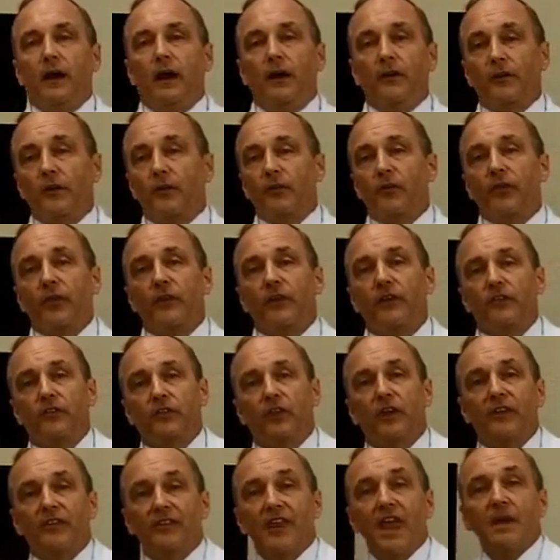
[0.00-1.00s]
Another thing
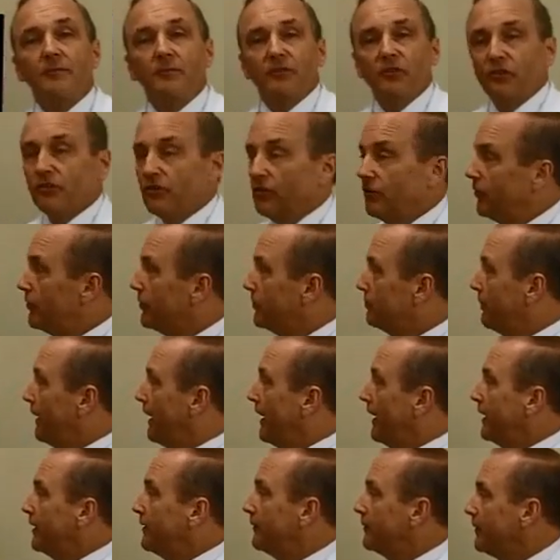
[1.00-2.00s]
is damage to the
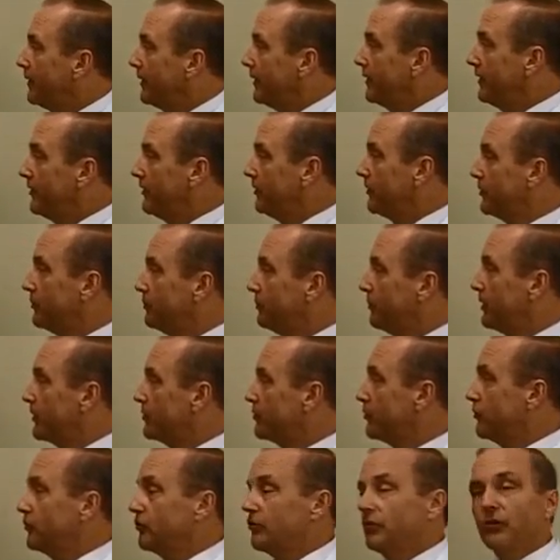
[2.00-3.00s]
spine. This
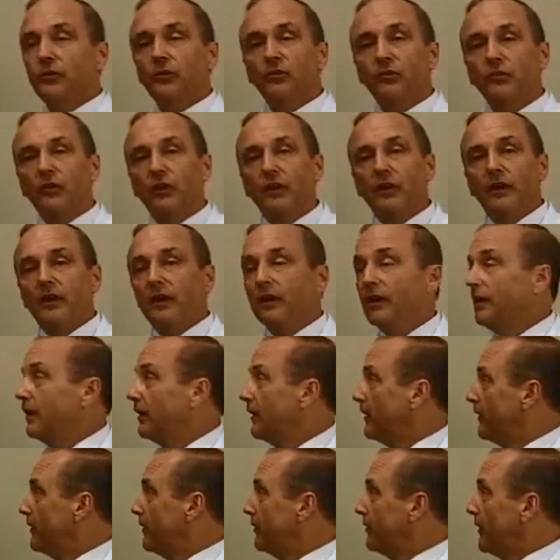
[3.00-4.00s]
picture shows
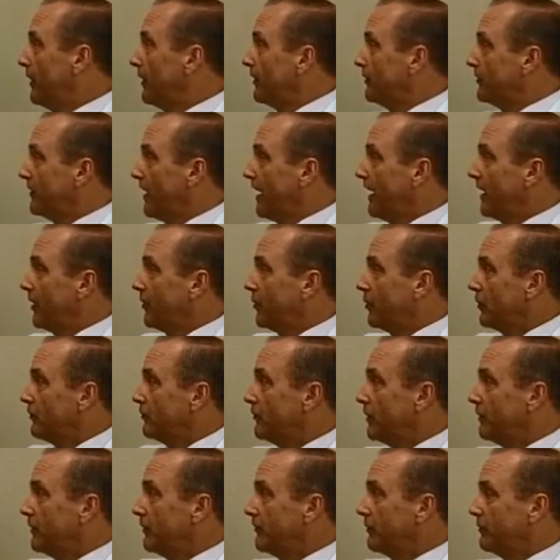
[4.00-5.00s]
a sciatic
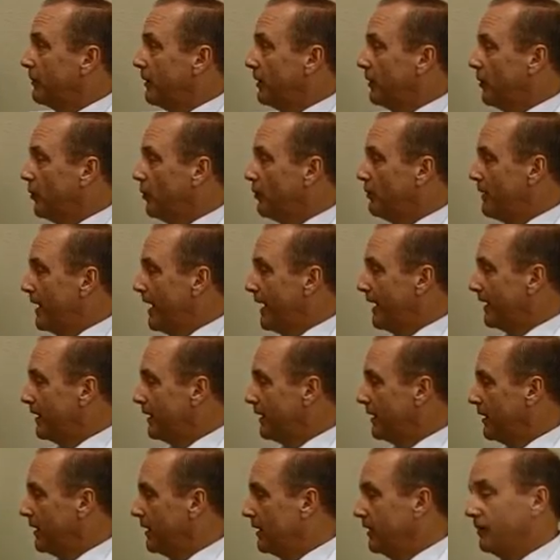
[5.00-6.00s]
nerve coming from the low
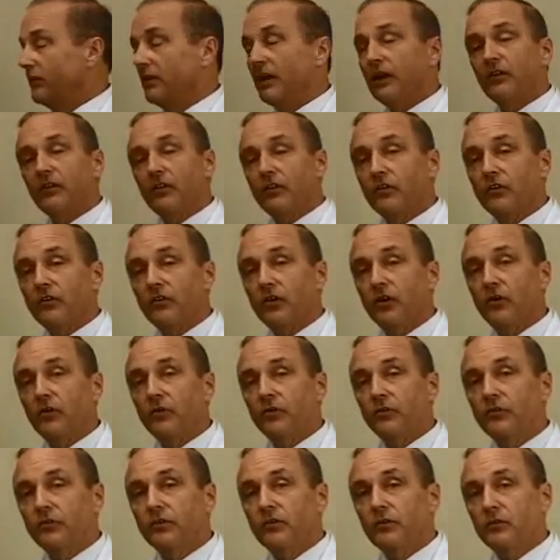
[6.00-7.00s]
back down to the
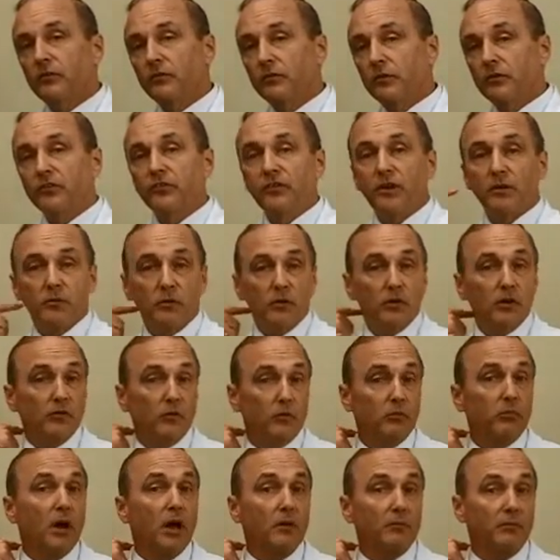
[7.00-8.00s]
toes. Well, the same thing, you have
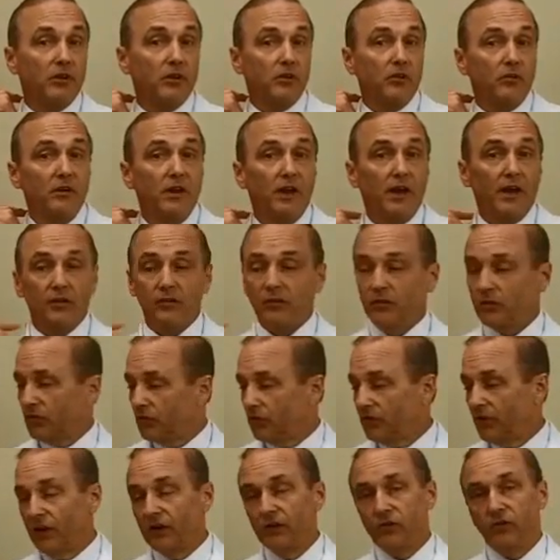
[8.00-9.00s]
a problem in your neck that
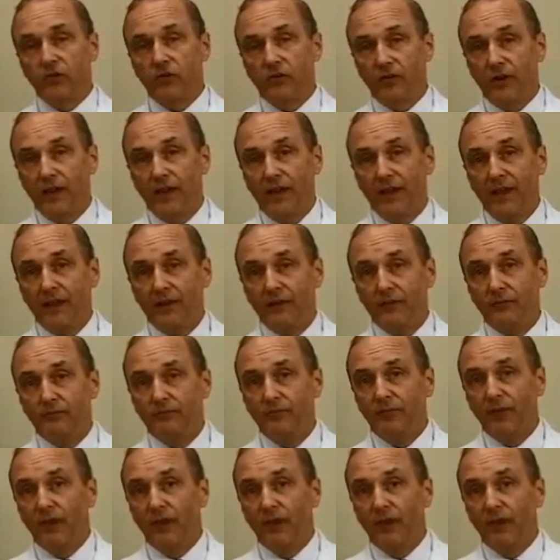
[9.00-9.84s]
goes down to your hand.